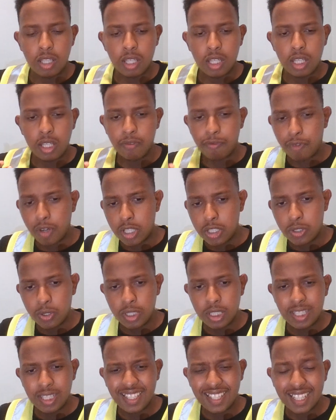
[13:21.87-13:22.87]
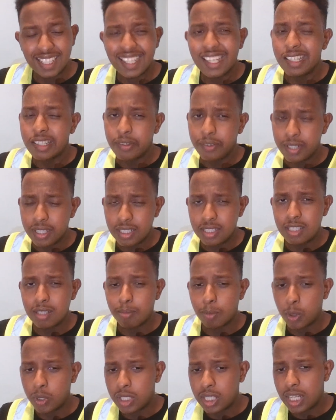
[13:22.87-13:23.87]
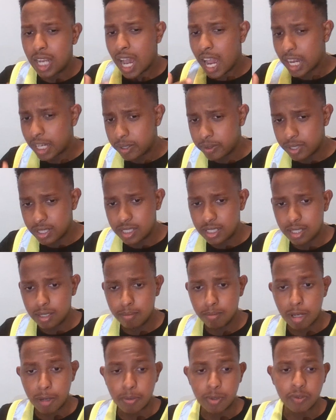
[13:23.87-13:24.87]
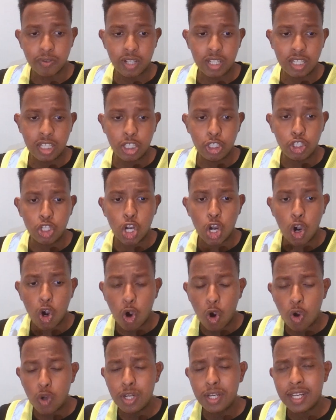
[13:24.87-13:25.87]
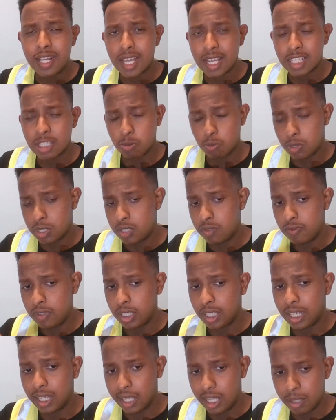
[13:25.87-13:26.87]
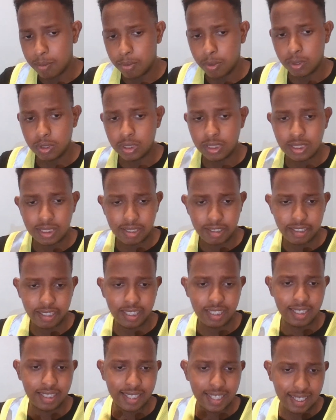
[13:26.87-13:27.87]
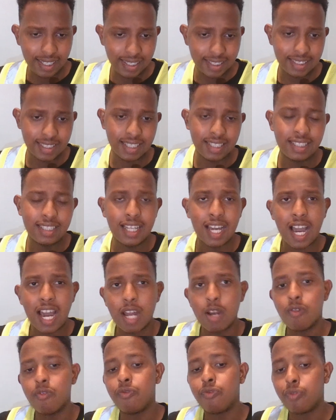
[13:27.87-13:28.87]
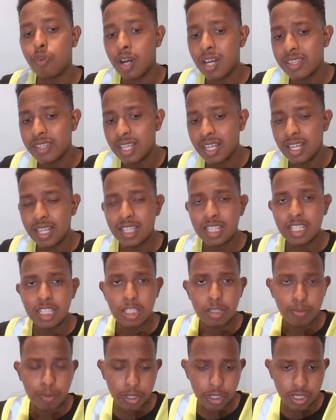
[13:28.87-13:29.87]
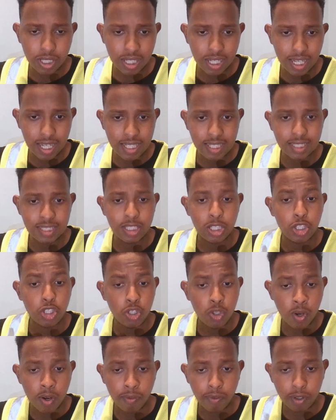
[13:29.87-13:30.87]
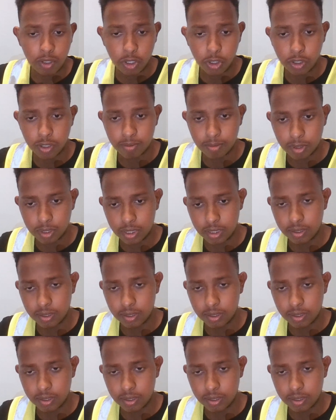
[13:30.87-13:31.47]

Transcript: Fine-tuning can increase the model accuracy by providing your own task-specific labeled training dataset and further specialize your foundation model.